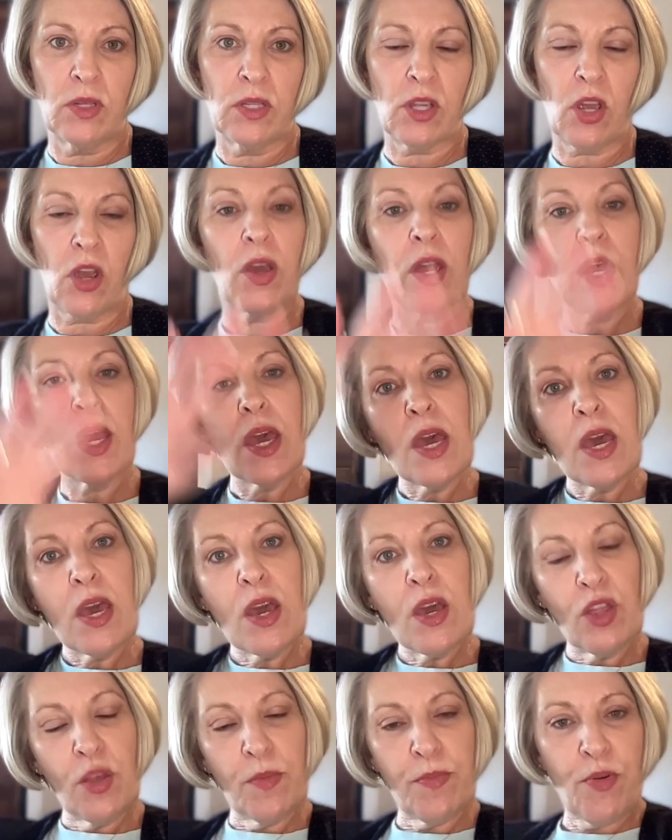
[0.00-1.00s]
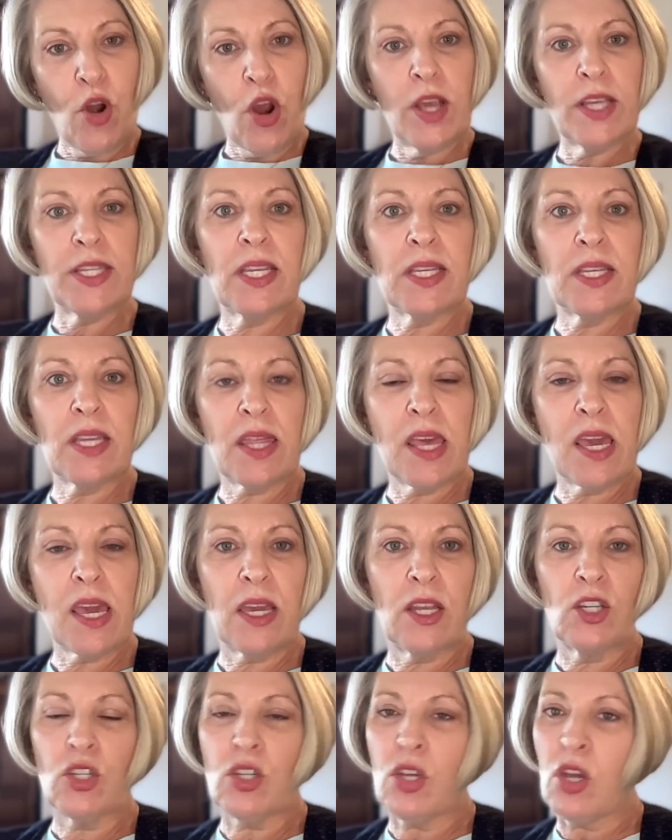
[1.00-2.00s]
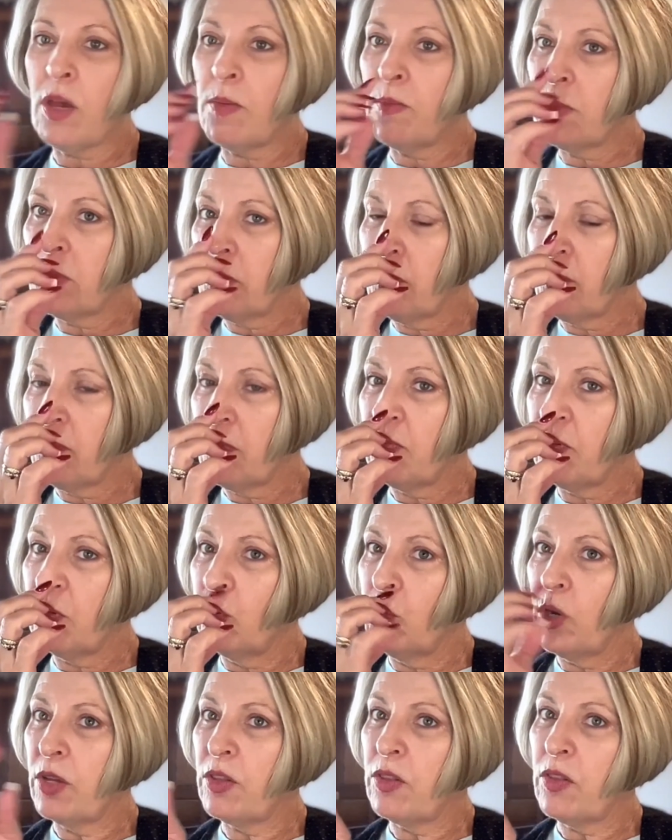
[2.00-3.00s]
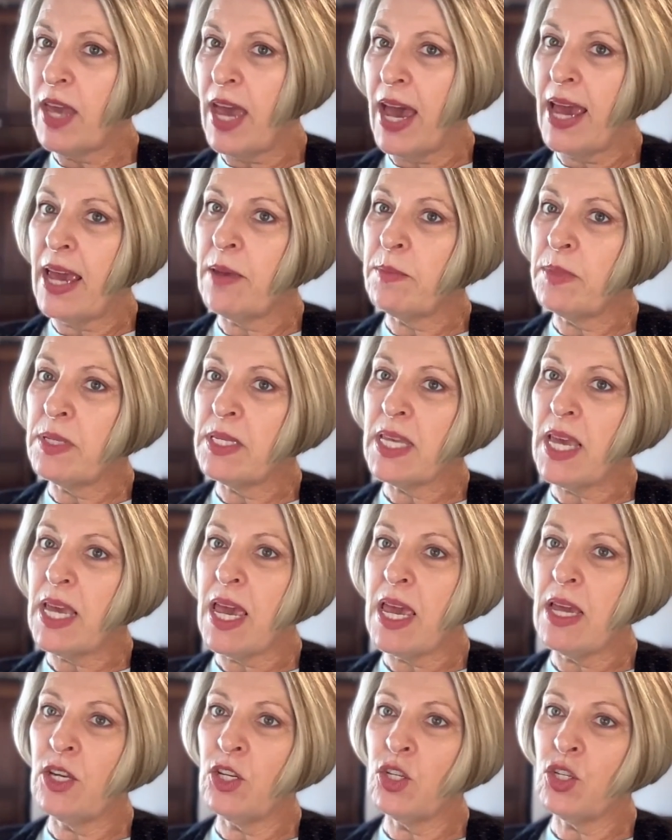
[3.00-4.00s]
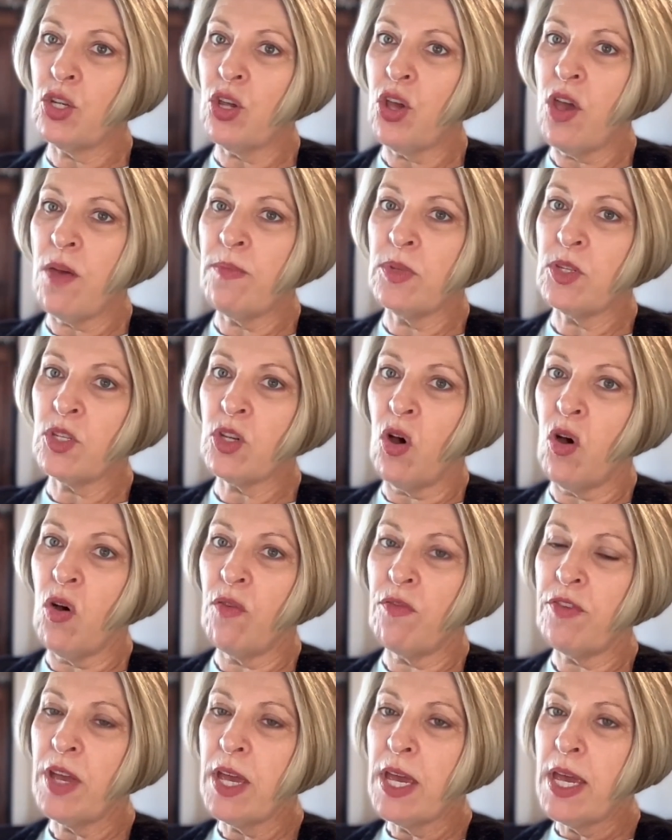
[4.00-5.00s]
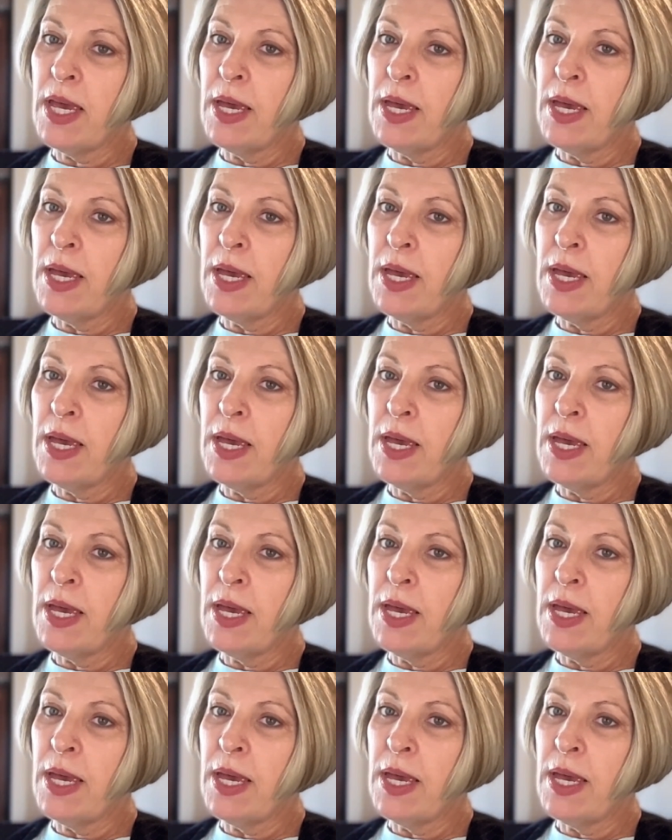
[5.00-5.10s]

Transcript: So the process, I think, in terms of, if you look at the AMC, in terms of,